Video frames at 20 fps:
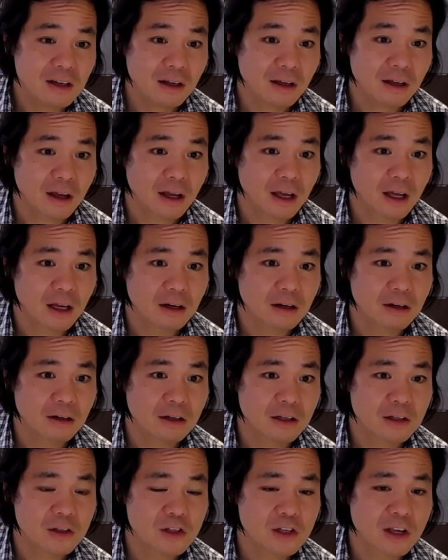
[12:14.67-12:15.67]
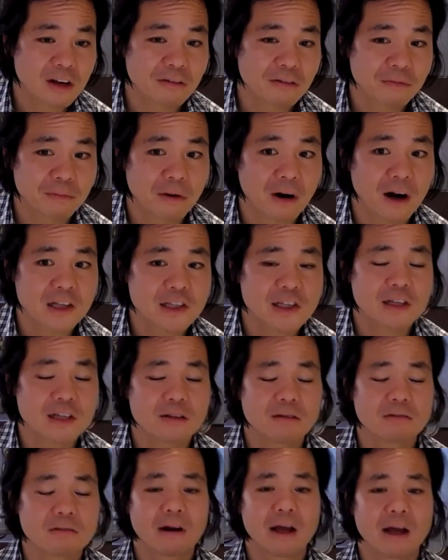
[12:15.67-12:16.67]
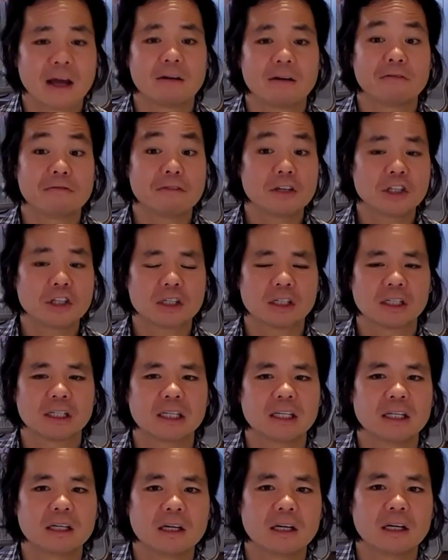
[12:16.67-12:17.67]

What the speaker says: and instead of pricing the round officially,